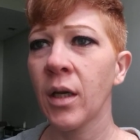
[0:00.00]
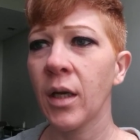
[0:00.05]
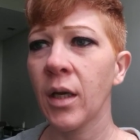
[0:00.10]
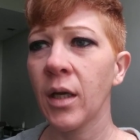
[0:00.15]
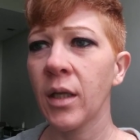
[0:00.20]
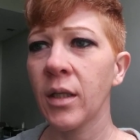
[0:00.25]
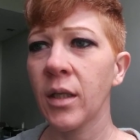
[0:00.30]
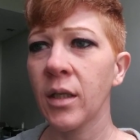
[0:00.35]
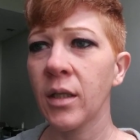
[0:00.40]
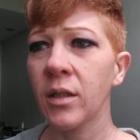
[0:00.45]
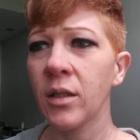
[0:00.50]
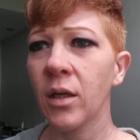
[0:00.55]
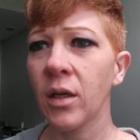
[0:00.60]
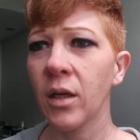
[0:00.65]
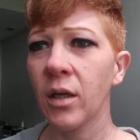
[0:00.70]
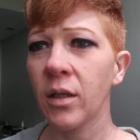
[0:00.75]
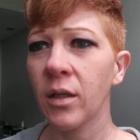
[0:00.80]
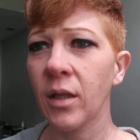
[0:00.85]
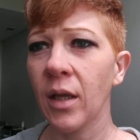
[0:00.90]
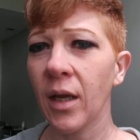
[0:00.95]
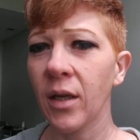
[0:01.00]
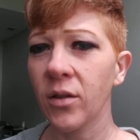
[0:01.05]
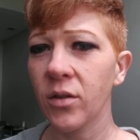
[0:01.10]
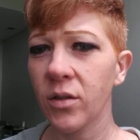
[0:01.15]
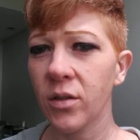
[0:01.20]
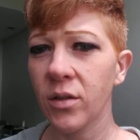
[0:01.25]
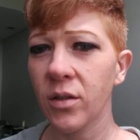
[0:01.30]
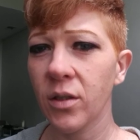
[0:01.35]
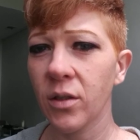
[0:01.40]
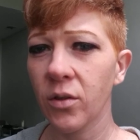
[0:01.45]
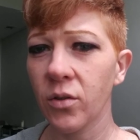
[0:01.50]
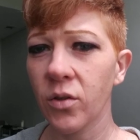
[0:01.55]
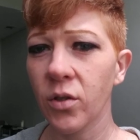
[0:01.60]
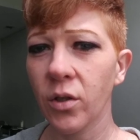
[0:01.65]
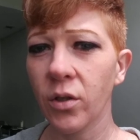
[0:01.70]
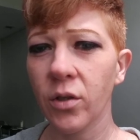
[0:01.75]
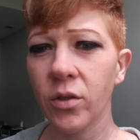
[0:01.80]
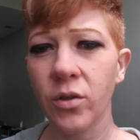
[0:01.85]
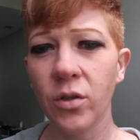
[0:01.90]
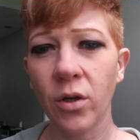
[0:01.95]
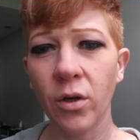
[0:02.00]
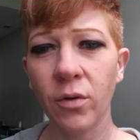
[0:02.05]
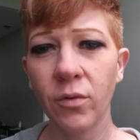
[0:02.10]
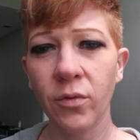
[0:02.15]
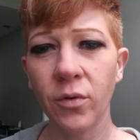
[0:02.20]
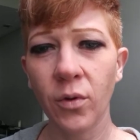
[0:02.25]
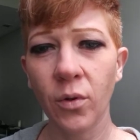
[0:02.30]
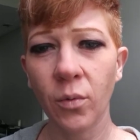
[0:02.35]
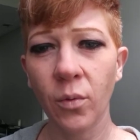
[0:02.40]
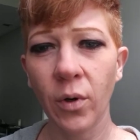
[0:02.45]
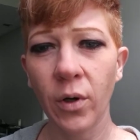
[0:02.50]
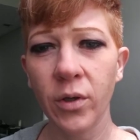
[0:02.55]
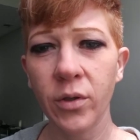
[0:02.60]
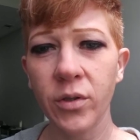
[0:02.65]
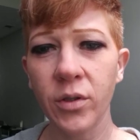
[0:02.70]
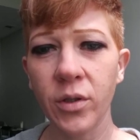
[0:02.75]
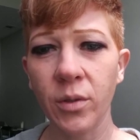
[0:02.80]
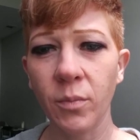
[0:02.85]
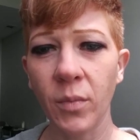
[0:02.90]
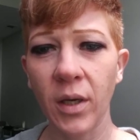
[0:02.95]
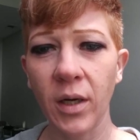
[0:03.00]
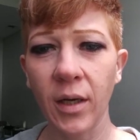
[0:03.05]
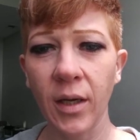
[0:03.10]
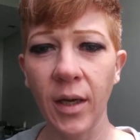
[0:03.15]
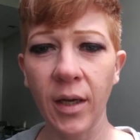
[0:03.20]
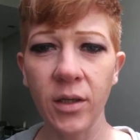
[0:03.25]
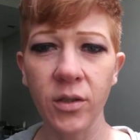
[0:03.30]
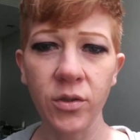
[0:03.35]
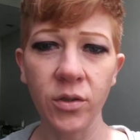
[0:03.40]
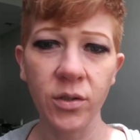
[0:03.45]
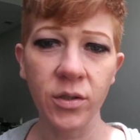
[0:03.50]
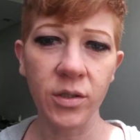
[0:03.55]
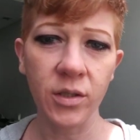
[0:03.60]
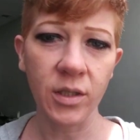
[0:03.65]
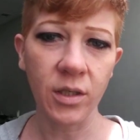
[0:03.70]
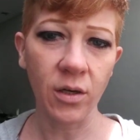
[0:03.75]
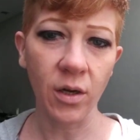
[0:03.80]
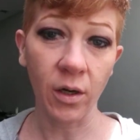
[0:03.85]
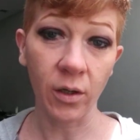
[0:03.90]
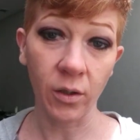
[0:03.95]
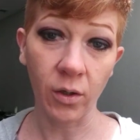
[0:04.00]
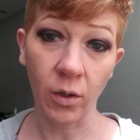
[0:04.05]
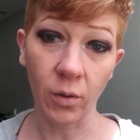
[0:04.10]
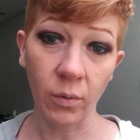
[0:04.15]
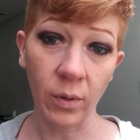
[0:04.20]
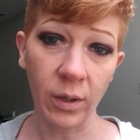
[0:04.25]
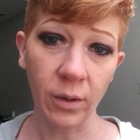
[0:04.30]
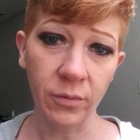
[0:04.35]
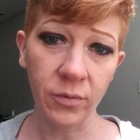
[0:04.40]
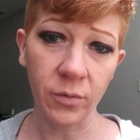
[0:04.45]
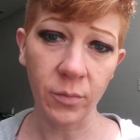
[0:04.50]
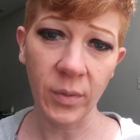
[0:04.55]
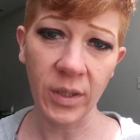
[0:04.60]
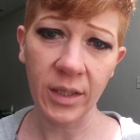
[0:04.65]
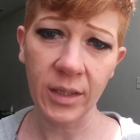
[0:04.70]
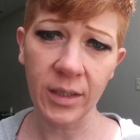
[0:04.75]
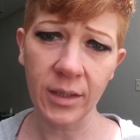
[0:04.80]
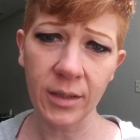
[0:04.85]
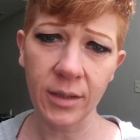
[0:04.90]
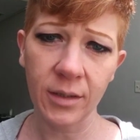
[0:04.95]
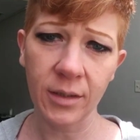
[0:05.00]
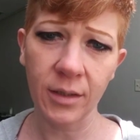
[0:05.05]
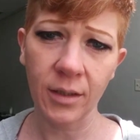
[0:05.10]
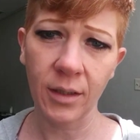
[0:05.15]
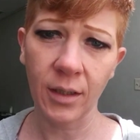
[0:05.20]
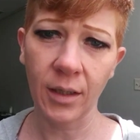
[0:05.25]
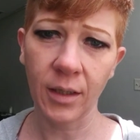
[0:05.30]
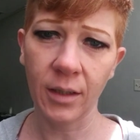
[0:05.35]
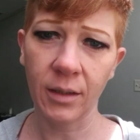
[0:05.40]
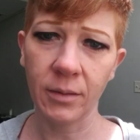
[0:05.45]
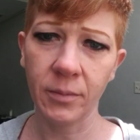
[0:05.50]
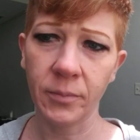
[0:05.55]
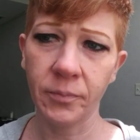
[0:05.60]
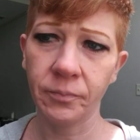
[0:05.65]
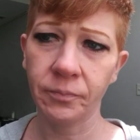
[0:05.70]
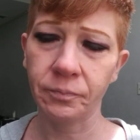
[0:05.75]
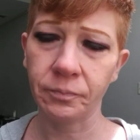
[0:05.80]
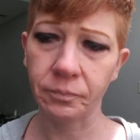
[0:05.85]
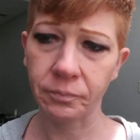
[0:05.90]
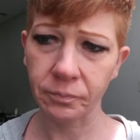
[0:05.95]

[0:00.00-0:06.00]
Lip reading: that still took a turn for the worse. The medications did not go well for me, and